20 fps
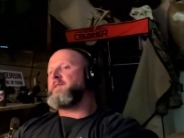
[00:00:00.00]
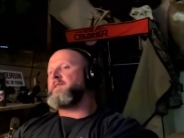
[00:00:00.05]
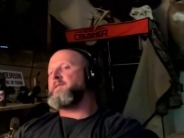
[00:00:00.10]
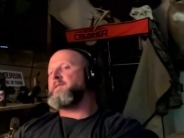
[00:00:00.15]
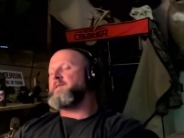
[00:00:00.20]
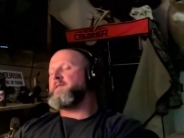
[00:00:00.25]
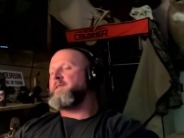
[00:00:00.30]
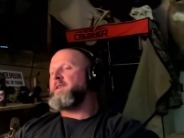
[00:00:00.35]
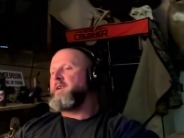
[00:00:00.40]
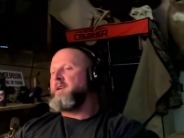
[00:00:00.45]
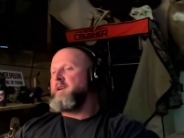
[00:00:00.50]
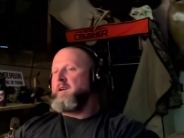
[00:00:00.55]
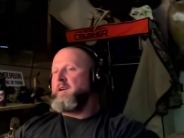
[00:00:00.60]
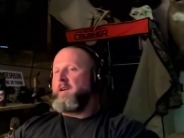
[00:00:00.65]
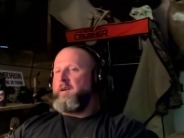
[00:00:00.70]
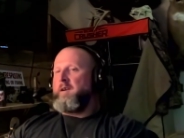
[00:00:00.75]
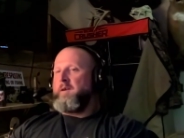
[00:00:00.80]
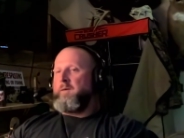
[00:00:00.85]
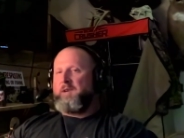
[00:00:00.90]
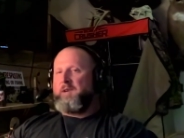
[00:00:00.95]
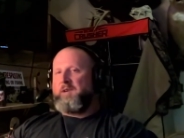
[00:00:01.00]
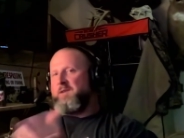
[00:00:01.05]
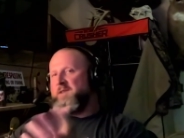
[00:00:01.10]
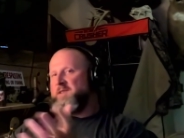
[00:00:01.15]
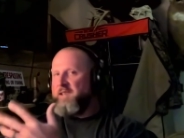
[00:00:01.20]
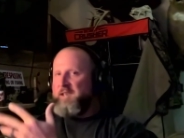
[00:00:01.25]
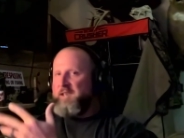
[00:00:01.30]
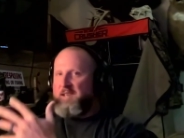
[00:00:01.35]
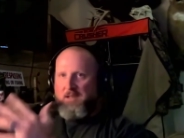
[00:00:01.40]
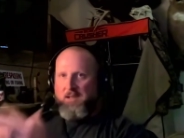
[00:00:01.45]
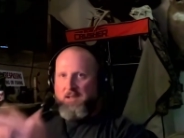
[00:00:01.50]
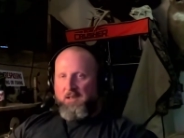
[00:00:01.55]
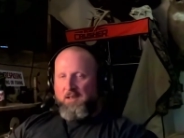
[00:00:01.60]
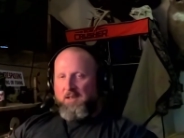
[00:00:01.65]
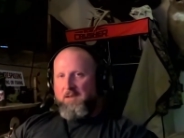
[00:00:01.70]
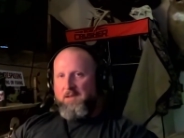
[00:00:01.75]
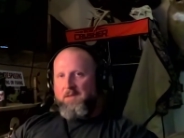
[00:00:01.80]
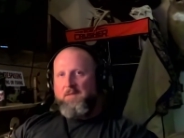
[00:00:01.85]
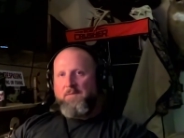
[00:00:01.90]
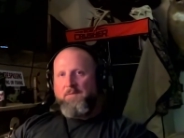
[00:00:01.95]
here, and we do it
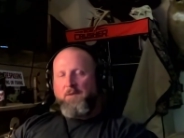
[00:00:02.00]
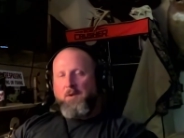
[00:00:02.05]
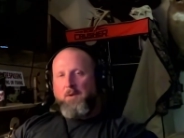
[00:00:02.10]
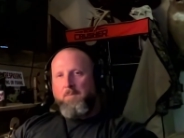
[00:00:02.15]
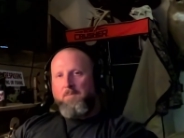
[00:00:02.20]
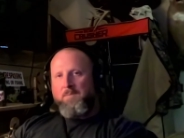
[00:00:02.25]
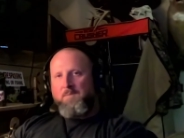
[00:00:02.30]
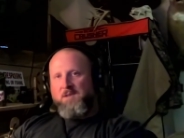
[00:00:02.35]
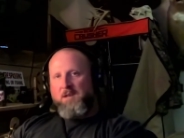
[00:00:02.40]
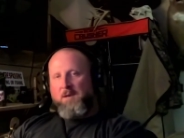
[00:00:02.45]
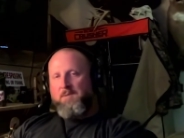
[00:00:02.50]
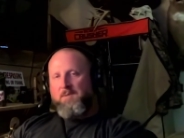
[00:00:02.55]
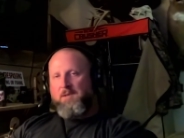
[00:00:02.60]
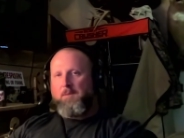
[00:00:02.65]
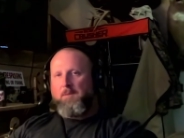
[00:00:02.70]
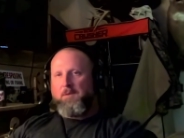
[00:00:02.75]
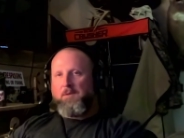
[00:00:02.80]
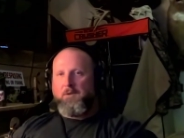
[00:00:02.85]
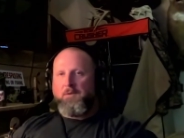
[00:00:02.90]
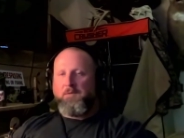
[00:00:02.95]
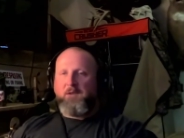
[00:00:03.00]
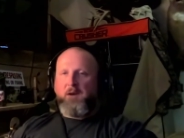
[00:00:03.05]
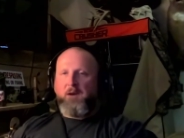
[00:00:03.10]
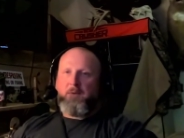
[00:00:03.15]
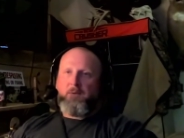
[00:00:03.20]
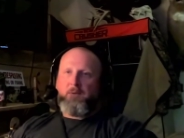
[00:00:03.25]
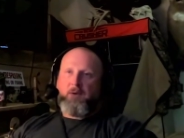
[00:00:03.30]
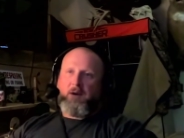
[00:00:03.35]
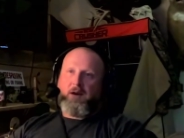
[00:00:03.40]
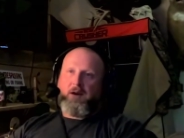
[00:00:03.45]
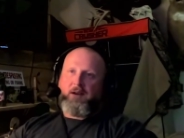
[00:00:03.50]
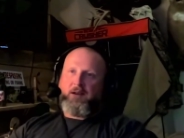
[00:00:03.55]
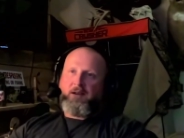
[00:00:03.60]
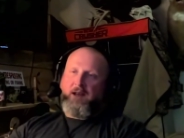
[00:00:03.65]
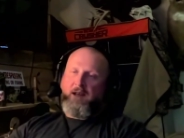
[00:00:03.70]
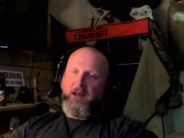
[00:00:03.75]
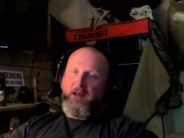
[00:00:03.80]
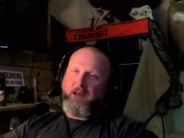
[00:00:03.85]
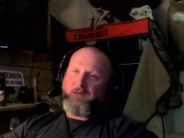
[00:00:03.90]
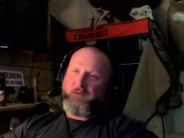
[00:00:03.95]
seasonally from September through February. And
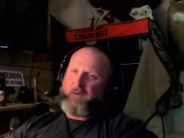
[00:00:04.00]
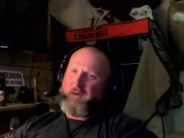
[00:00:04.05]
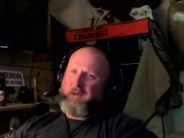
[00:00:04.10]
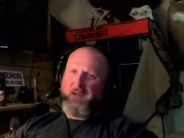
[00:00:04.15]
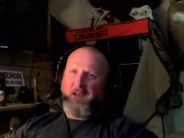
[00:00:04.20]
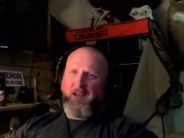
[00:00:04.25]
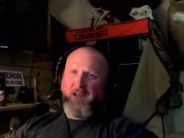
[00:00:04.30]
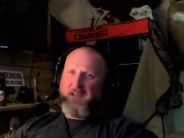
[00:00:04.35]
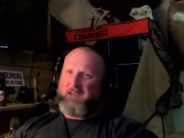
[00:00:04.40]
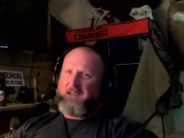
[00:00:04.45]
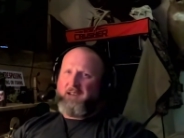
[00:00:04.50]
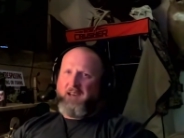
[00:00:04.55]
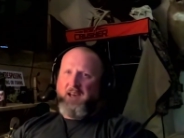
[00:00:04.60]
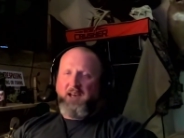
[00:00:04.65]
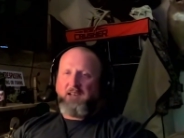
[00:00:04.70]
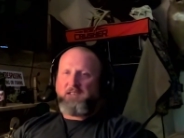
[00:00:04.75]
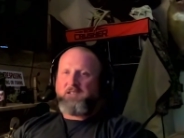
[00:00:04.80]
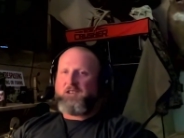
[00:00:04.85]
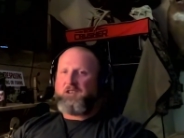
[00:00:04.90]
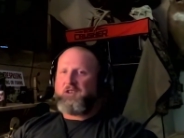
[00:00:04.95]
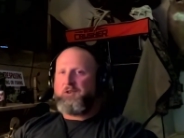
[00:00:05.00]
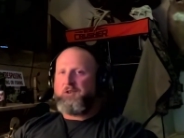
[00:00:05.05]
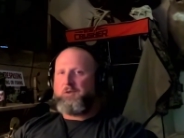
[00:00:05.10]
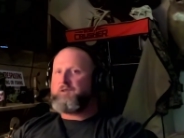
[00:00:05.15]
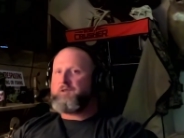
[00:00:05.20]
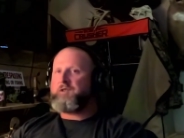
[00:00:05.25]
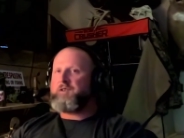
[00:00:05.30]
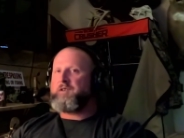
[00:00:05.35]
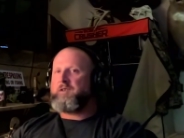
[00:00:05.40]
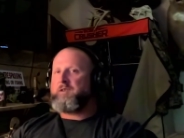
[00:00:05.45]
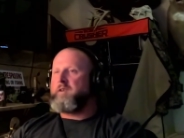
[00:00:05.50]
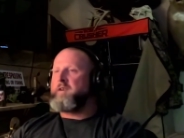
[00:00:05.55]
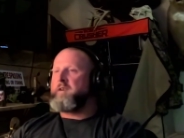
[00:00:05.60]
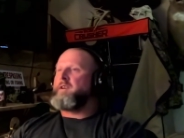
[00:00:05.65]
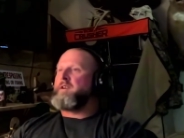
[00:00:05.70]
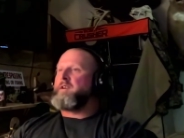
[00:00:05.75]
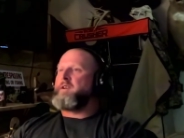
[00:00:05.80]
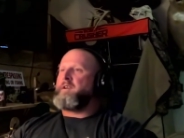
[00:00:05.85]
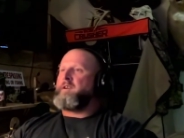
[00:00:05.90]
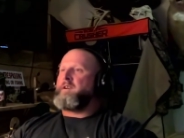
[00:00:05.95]
that's one of, like, the execution
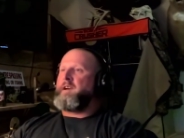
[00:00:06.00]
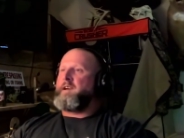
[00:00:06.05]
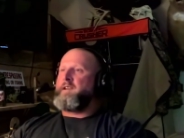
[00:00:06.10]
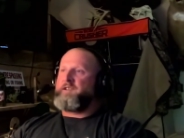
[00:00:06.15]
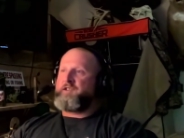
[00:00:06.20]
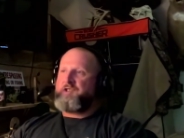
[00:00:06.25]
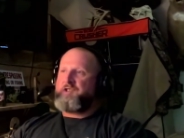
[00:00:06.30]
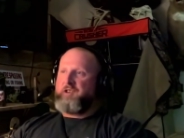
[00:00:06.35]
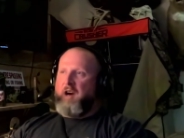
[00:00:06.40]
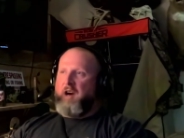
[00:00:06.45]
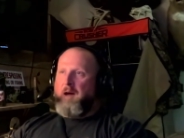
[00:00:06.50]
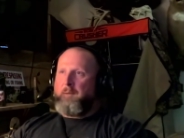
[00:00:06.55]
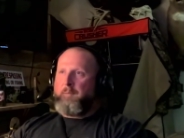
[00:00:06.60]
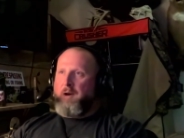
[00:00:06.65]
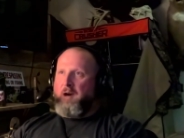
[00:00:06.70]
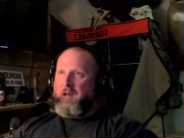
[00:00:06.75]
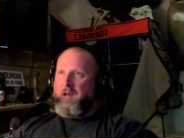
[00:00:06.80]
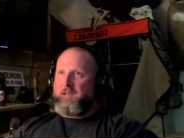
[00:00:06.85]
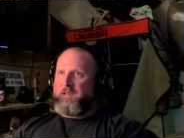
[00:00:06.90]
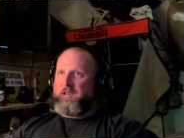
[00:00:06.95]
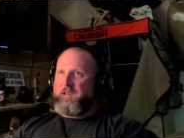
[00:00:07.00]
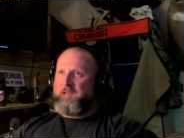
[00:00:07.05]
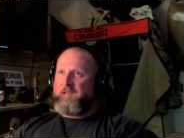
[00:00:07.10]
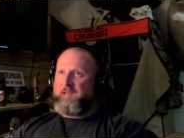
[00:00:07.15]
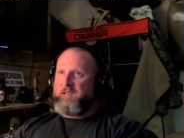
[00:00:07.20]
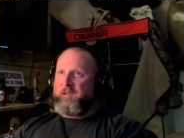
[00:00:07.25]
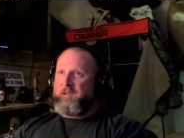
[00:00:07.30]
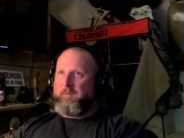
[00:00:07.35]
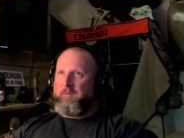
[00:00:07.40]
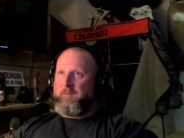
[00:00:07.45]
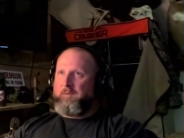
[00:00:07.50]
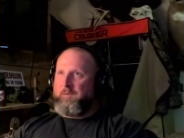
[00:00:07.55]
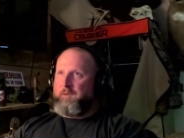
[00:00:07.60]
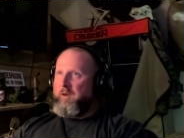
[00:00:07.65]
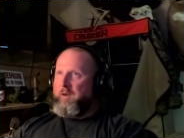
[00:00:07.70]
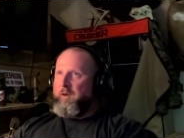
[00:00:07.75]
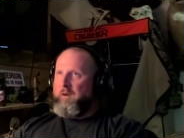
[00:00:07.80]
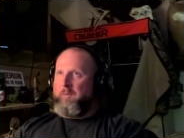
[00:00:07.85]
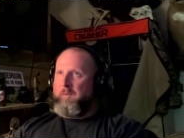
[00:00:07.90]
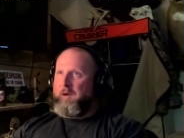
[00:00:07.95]
and the shot process is something we
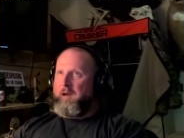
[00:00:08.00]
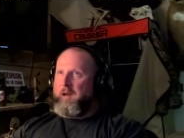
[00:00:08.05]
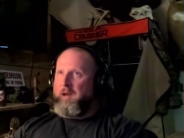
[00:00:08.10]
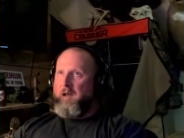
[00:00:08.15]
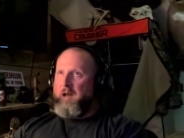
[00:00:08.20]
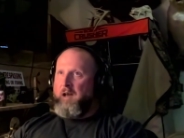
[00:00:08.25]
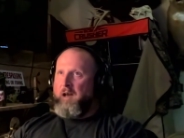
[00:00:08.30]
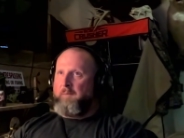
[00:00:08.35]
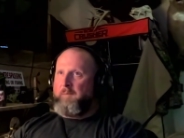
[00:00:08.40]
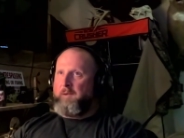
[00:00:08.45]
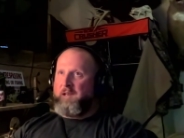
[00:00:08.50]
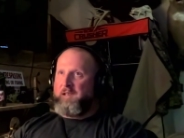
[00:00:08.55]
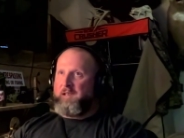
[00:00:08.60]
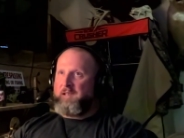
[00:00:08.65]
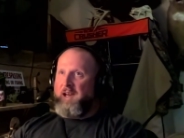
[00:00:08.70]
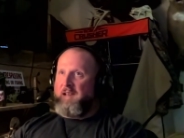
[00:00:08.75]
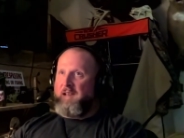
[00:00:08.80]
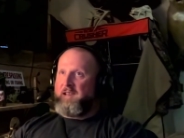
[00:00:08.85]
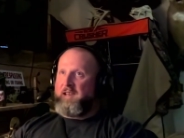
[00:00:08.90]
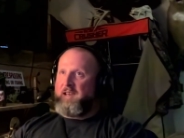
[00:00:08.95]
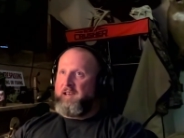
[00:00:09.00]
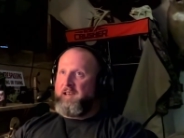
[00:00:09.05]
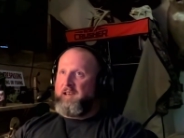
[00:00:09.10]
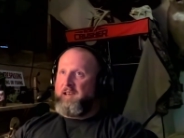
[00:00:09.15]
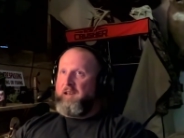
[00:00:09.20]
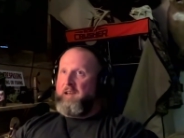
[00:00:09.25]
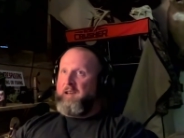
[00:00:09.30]
talk about a lot, because I think